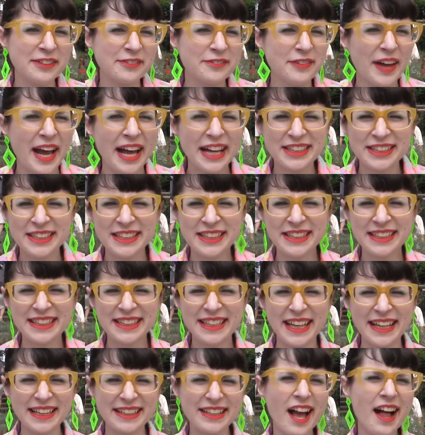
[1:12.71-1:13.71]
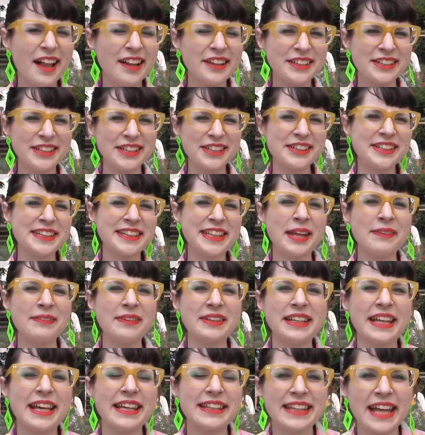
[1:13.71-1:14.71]
of Fashion Technology or
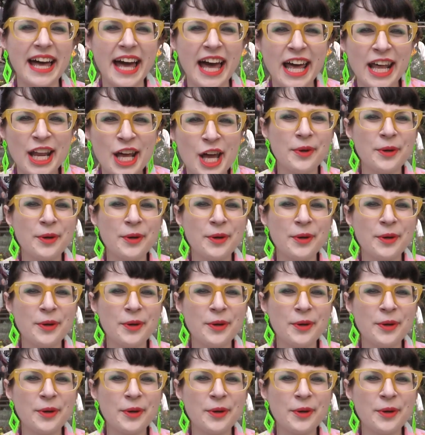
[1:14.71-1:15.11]
something like that.